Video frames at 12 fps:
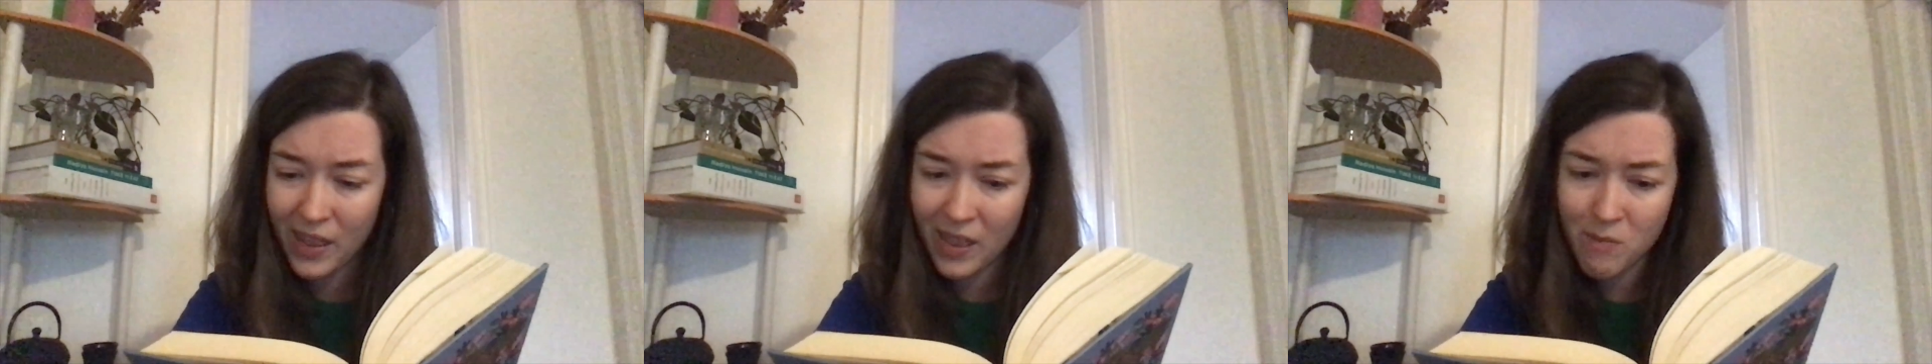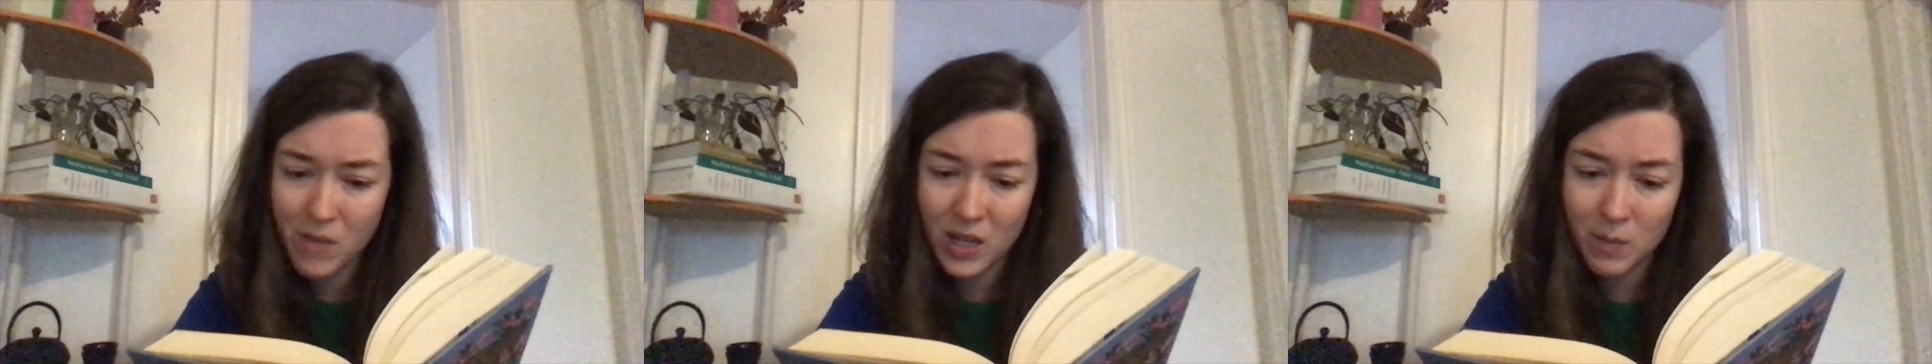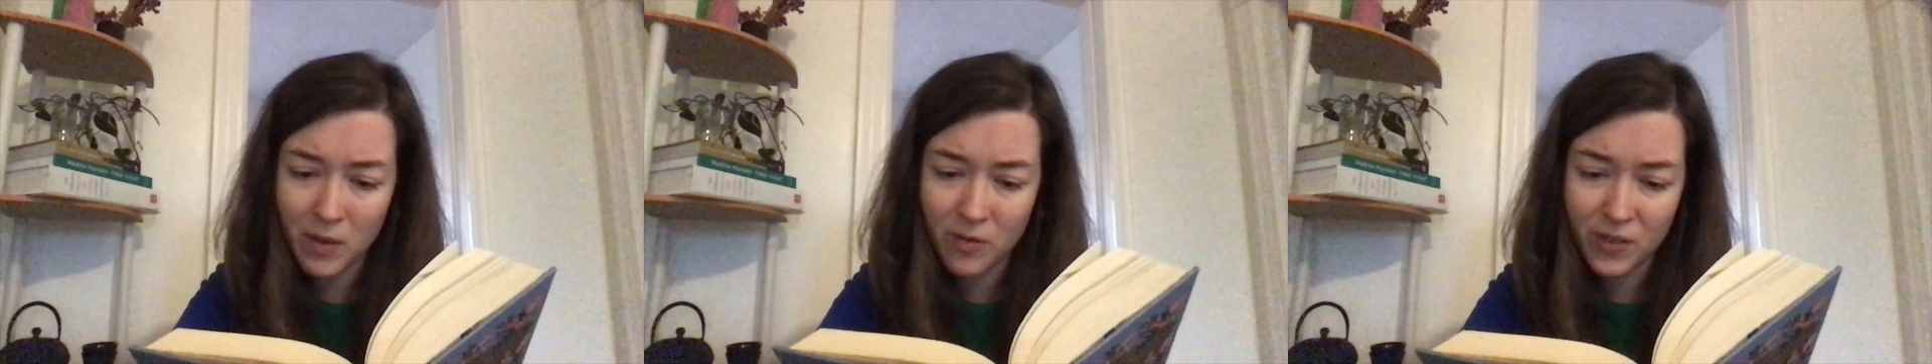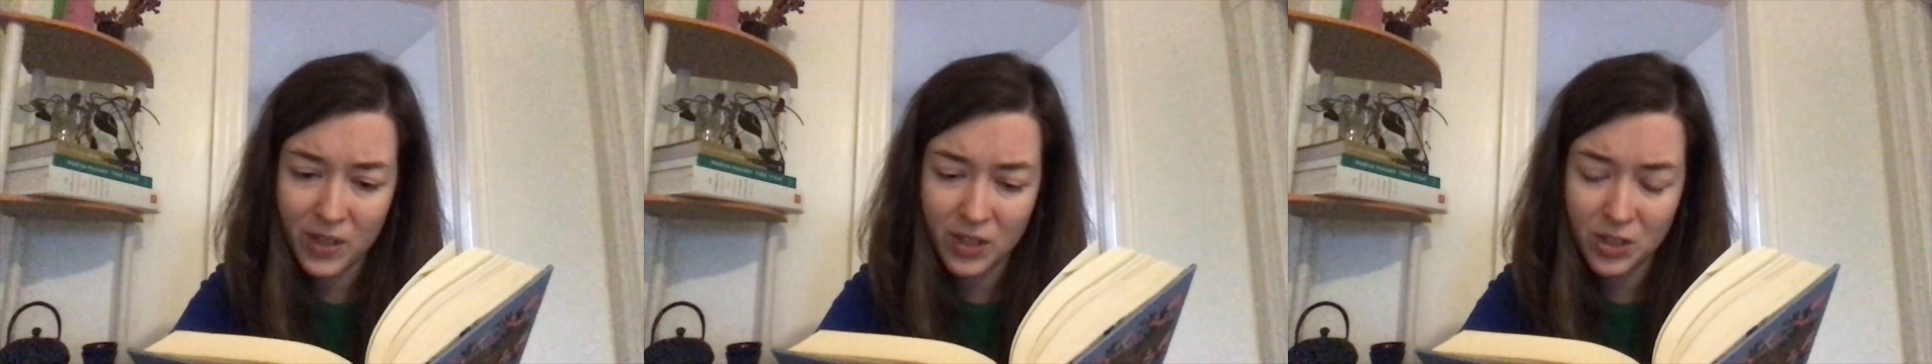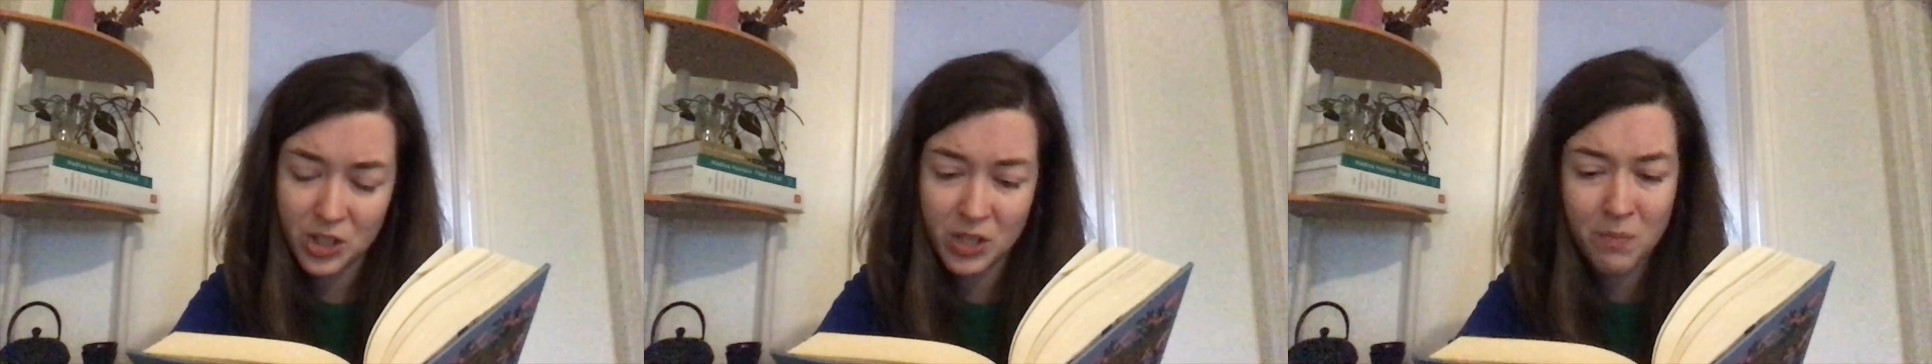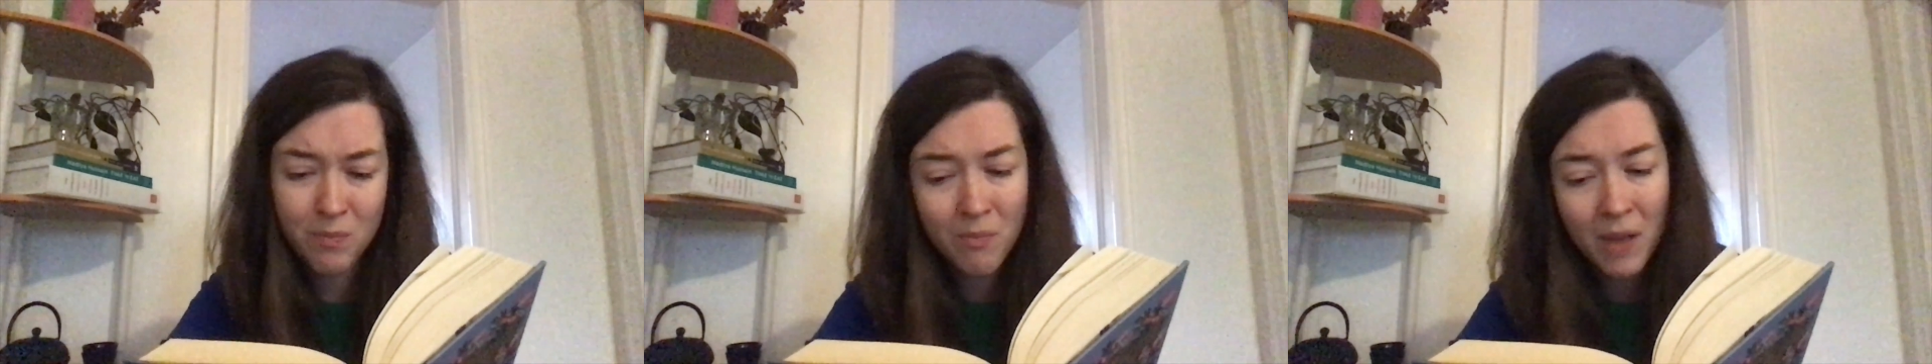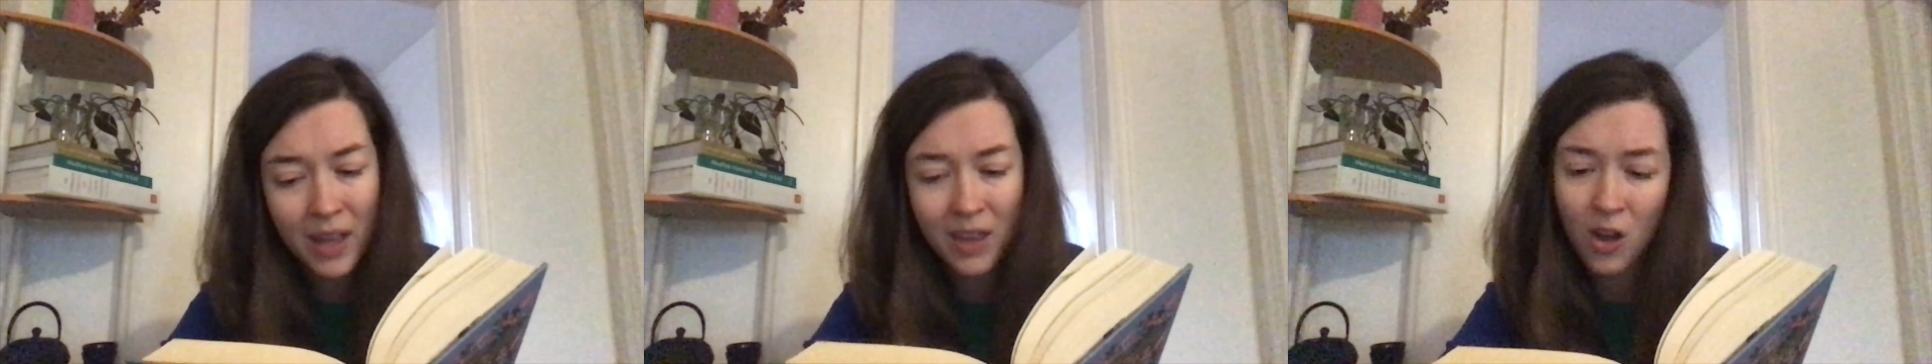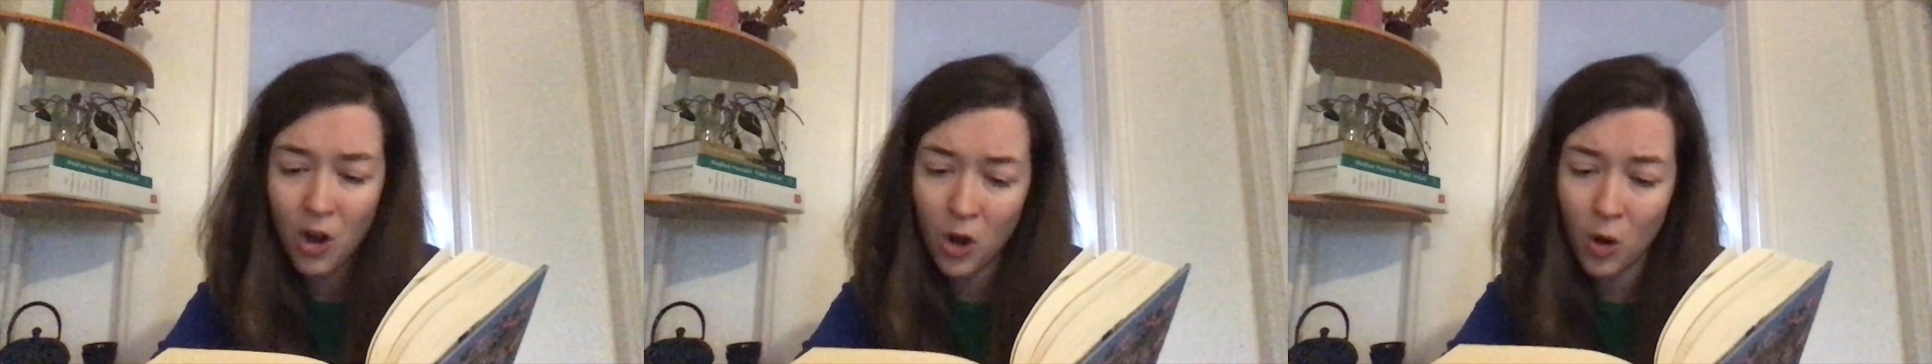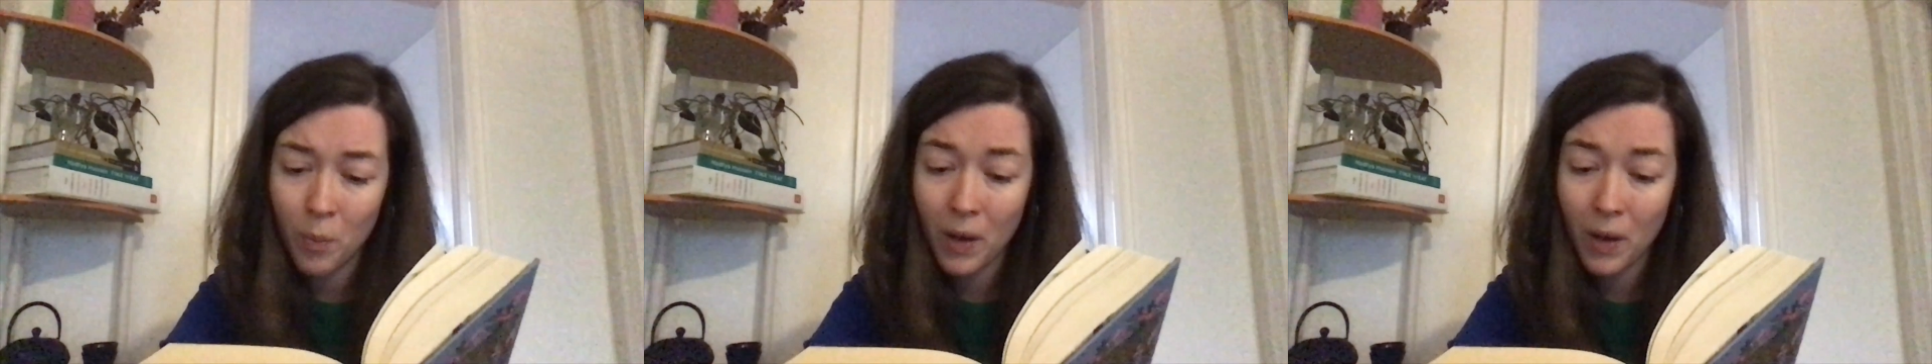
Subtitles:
that made me feel she might hope